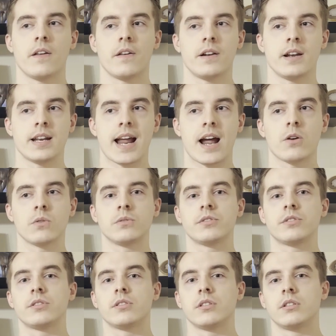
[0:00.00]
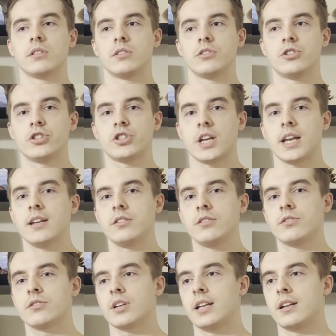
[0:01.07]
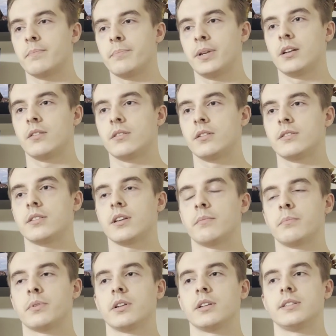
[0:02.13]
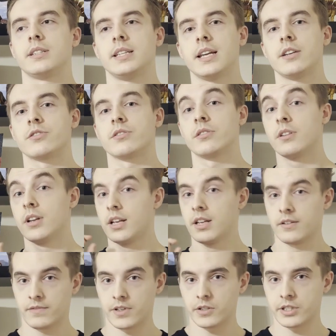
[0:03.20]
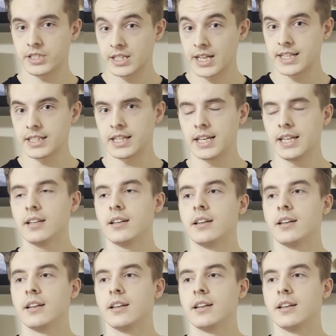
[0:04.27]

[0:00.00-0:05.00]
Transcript: nouns change in appearance and pronunciation very slightly